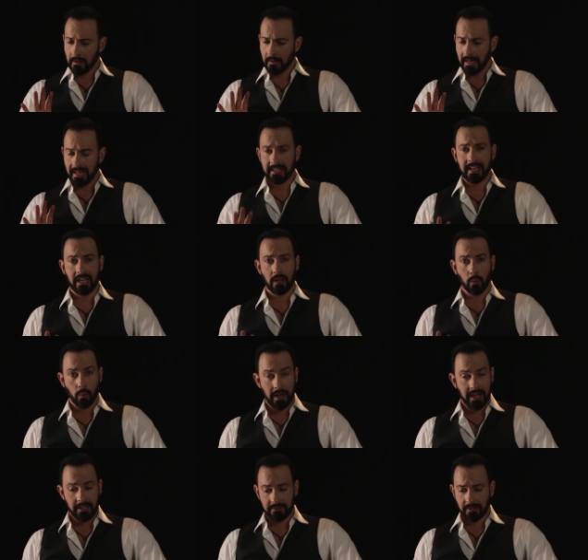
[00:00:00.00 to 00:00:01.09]
I can't
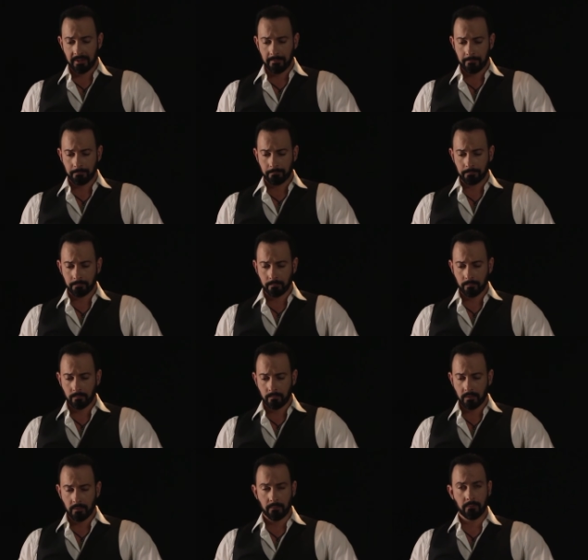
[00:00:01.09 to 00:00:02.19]
wait
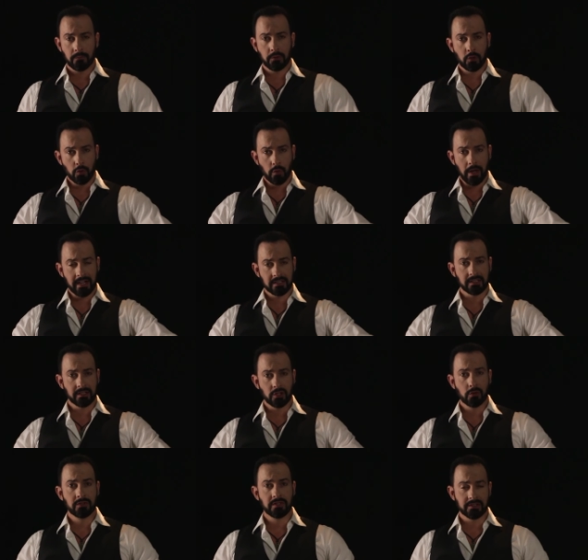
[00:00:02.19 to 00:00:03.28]
to actually
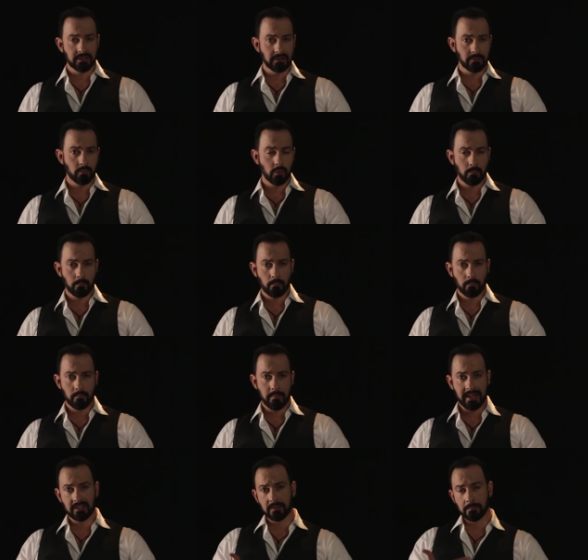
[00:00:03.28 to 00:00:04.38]
use this and
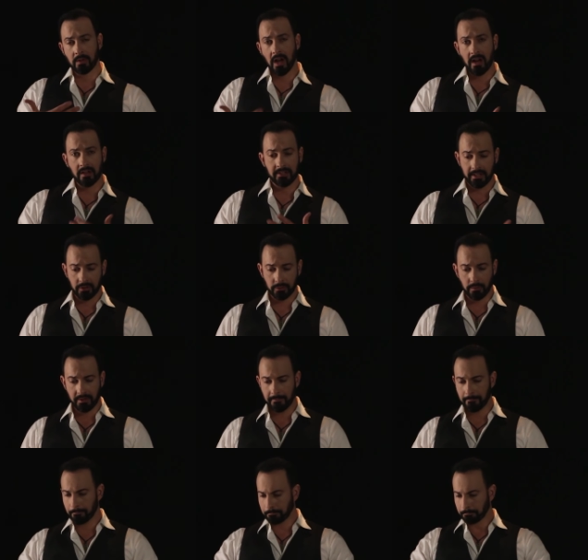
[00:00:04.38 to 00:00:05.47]
make some cocktails with it.
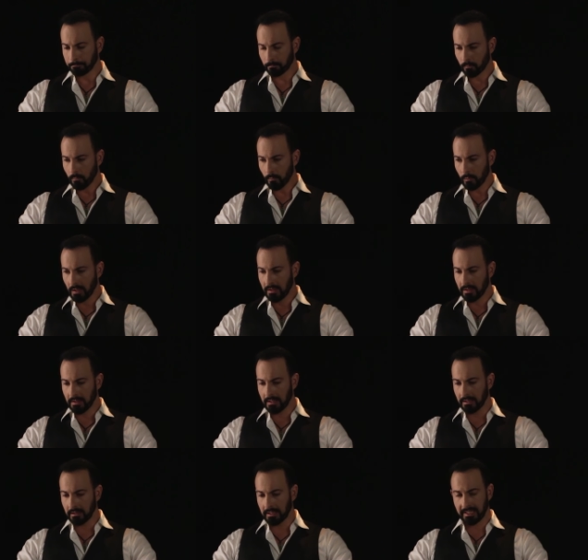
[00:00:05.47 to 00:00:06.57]

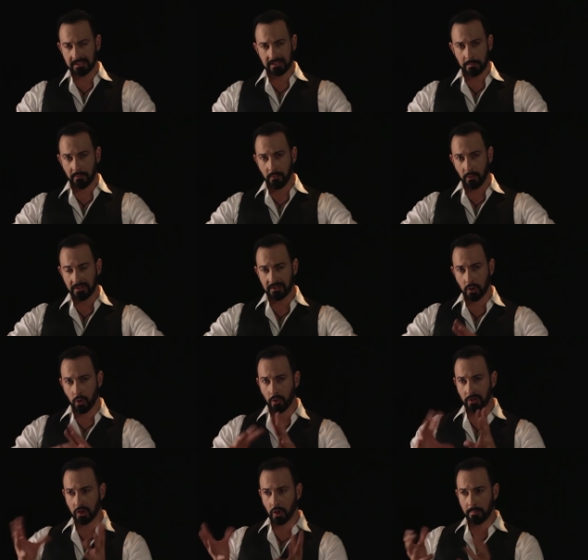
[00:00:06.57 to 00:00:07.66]
Like I said before, it's a
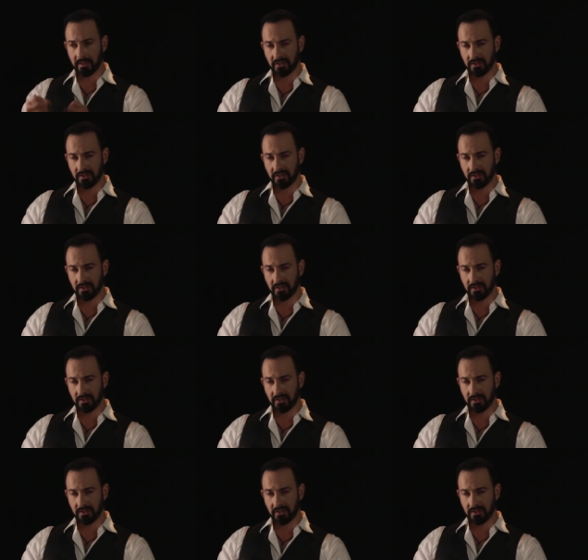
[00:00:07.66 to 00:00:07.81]
cornucopia.